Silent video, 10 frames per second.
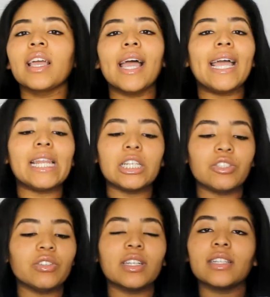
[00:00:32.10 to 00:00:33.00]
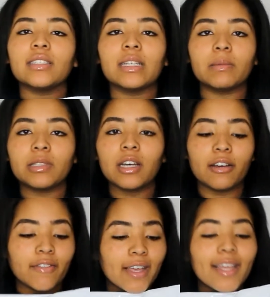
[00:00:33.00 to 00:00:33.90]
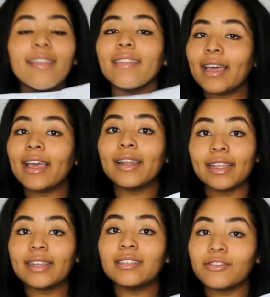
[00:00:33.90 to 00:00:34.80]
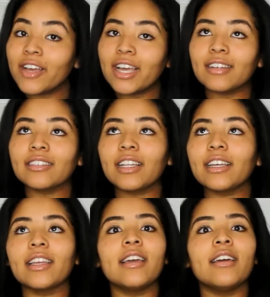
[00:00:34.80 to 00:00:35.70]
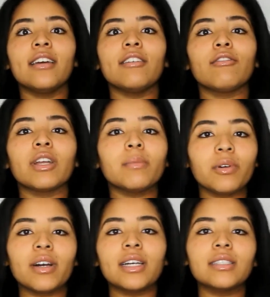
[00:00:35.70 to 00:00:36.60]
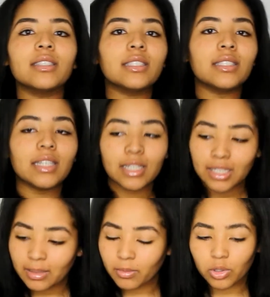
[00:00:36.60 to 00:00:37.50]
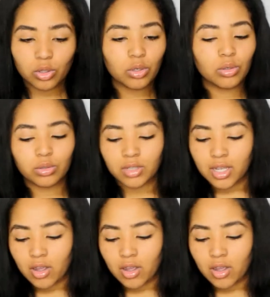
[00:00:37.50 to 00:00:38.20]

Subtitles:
and that you can get the same stuff. And that is facts. Like, Rainbow has the same clothes.